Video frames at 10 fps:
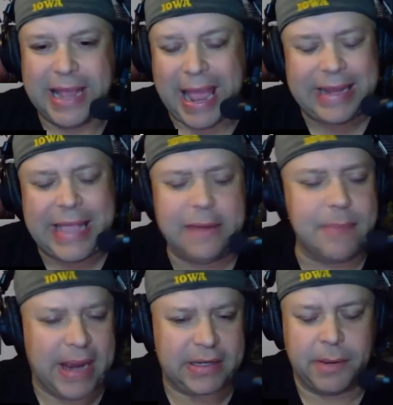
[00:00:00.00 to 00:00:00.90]
And Cade
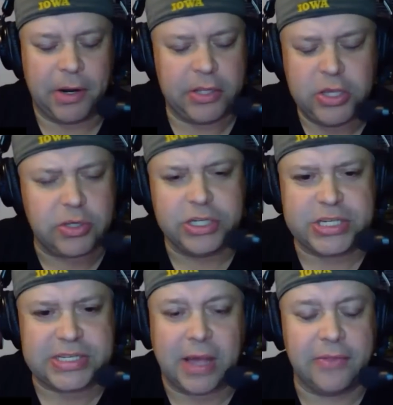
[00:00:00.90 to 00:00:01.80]
McNamara, you can
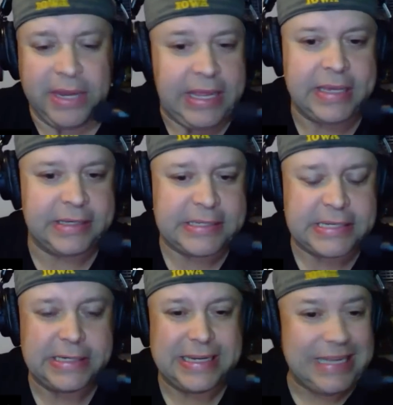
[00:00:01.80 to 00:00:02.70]
just tell that he's
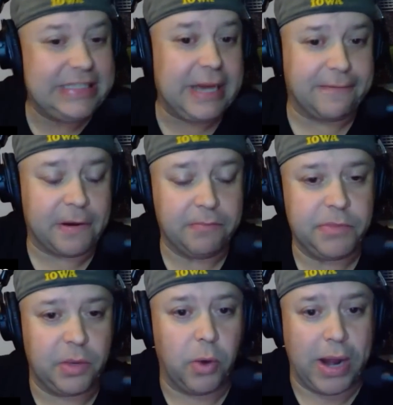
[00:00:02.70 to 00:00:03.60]
different
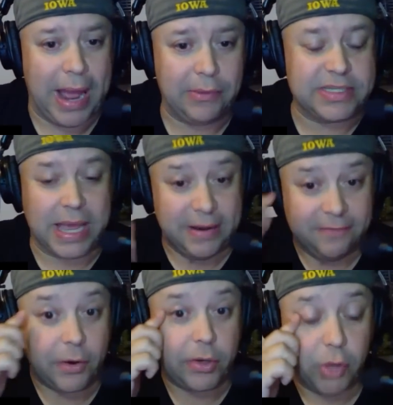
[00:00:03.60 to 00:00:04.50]
than what Iowa's had in a
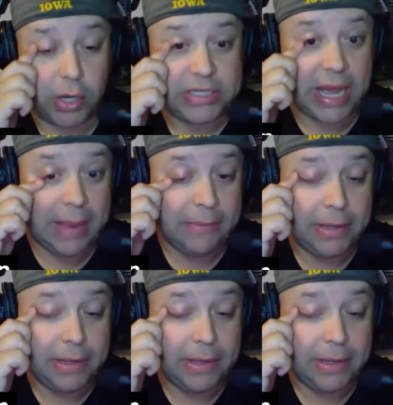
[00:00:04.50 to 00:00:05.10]
very long time